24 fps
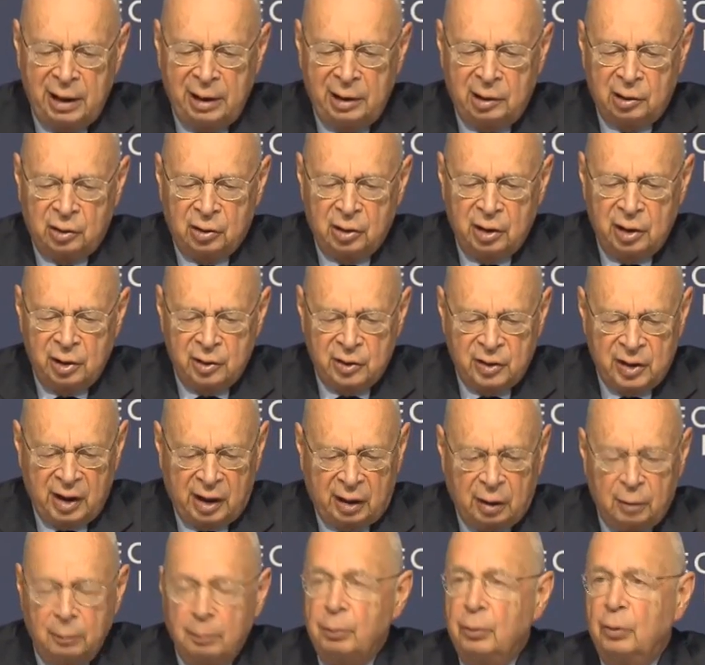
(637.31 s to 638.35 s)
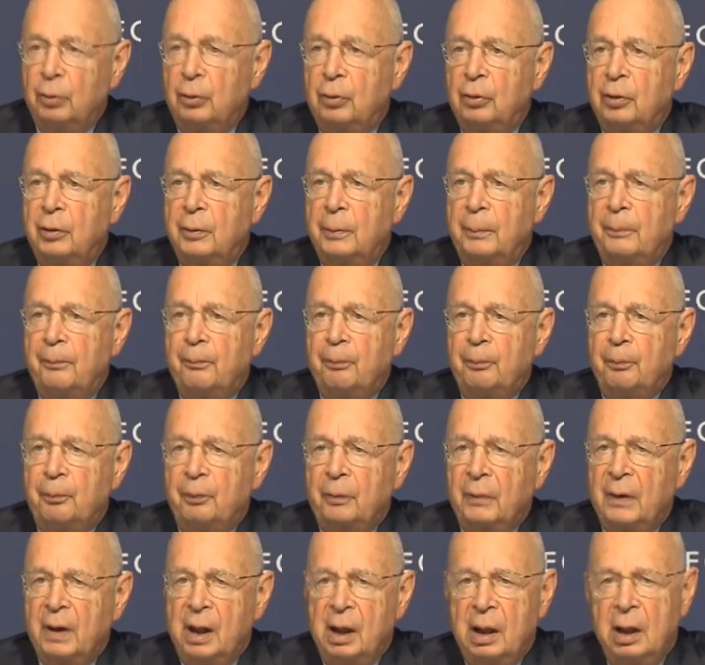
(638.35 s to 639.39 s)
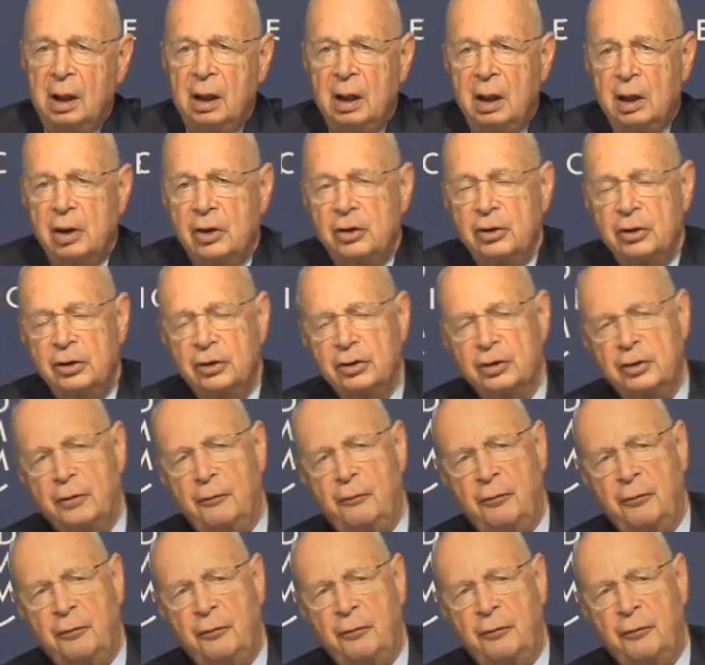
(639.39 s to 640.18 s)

um, you hear my stomach rumbling?